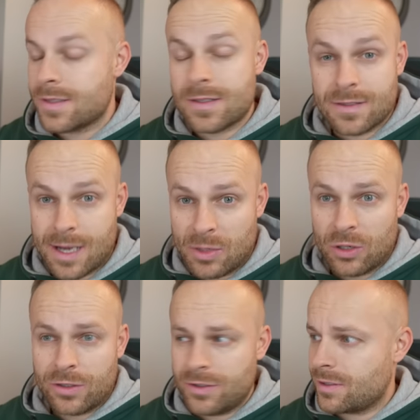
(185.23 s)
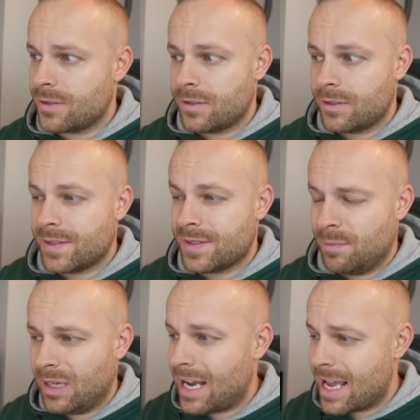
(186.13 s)
Samolot is
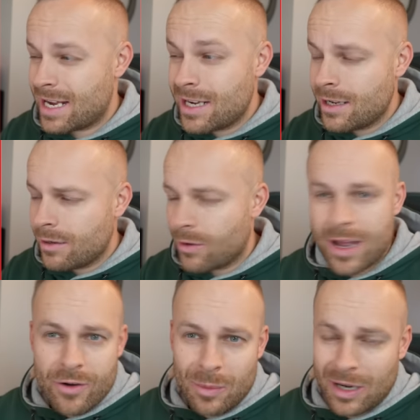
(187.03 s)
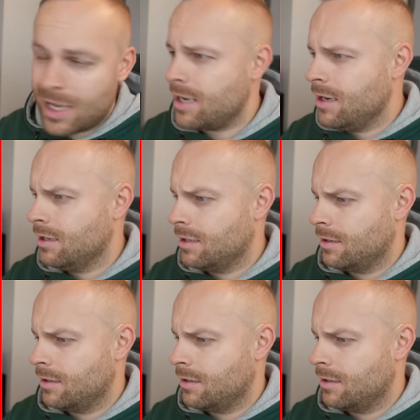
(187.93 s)
plane or aeroplane.